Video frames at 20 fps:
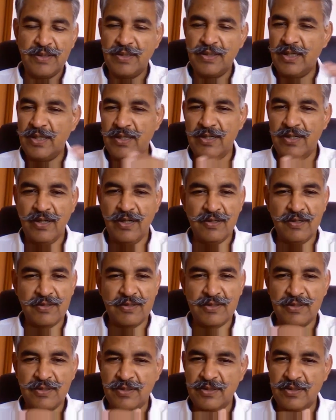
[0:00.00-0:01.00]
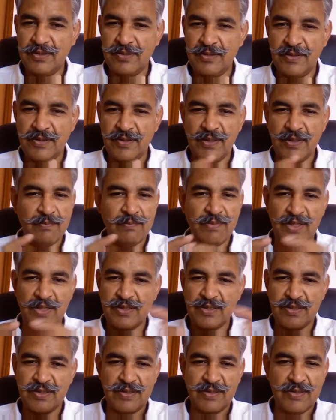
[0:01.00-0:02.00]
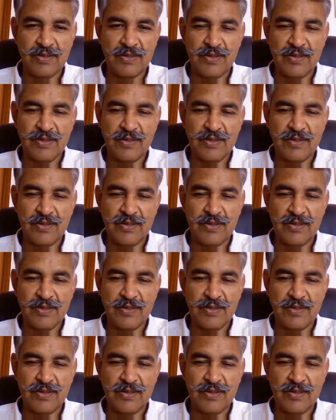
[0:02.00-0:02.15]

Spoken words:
they are not the best